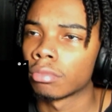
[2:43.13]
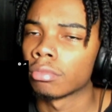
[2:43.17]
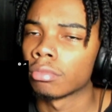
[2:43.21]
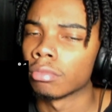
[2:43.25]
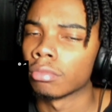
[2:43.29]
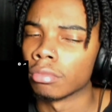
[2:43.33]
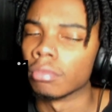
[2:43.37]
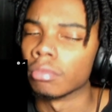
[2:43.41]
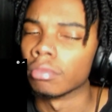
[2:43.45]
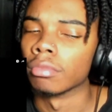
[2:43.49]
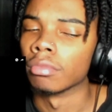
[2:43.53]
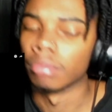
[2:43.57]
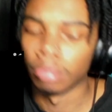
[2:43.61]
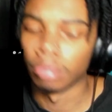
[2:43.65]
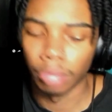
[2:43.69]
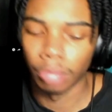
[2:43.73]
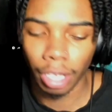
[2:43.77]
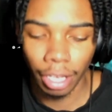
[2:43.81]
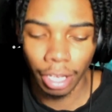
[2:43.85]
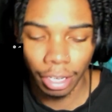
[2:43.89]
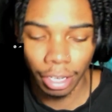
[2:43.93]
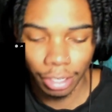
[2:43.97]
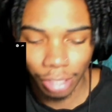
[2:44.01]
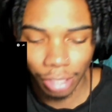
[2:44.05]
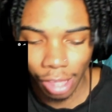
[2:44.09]

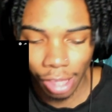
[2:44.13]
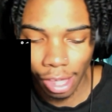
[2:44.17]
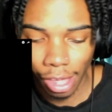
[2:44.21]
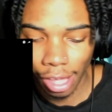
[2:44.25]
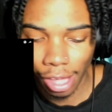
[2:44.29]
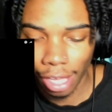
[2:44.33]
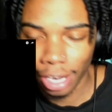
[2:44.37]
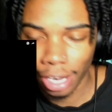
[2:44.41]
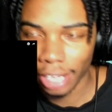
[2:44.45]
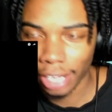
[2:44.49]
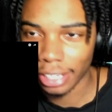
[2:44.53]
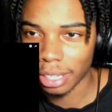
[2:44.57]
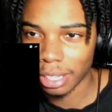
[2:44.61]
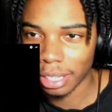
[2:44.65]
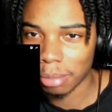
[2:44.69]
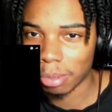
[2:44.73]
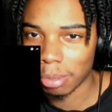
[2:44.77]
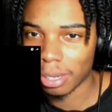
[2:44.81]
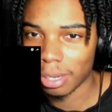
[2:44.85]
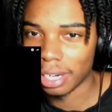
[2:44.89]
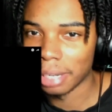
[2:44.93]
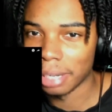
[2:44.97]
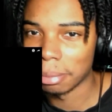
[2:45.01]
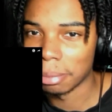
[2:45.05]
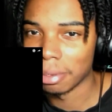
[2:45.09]
I like that
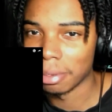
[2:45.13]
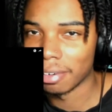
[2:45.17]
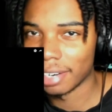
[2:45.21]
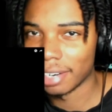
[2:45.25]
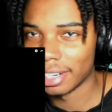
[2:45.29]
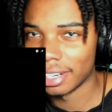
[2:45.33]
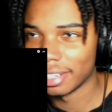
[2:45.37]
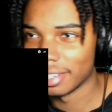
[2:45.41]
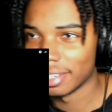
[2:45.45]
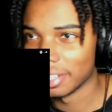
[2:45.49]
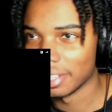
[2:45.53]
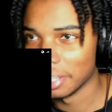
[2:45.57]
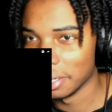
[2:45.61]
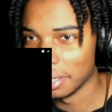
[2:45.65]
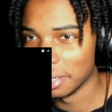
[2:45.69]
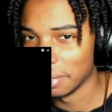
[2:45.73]
part right there.